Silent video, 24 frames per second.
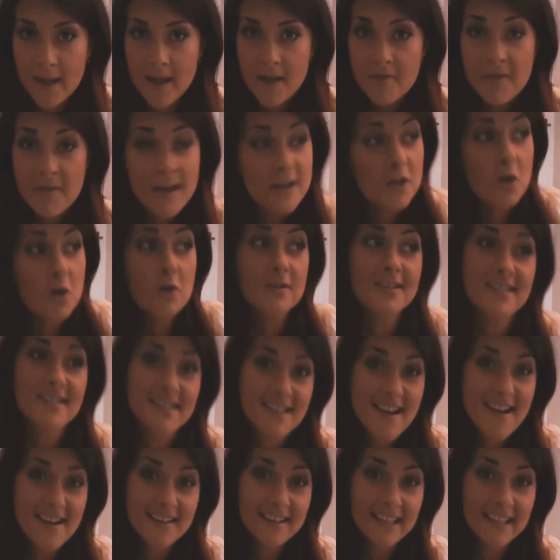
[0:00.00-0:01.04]
then got
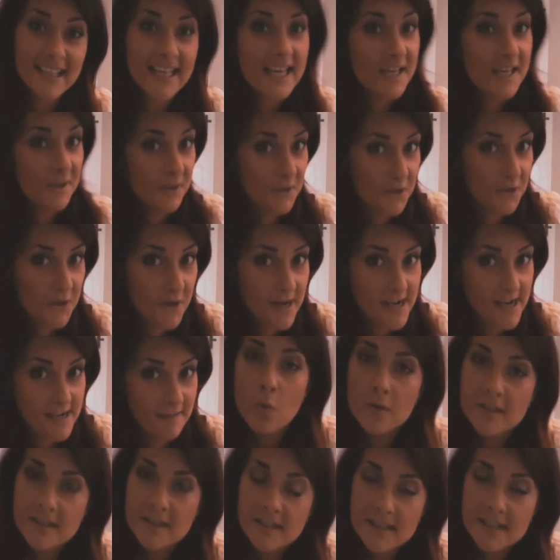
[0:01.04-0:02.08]
stuck in the tree.
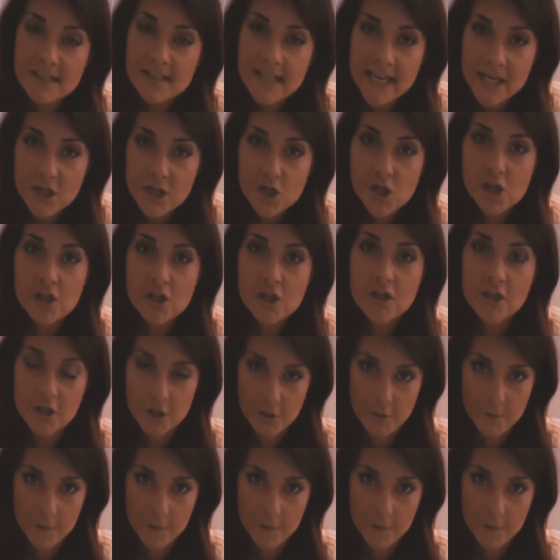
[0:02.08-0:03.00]
What did the teachers do?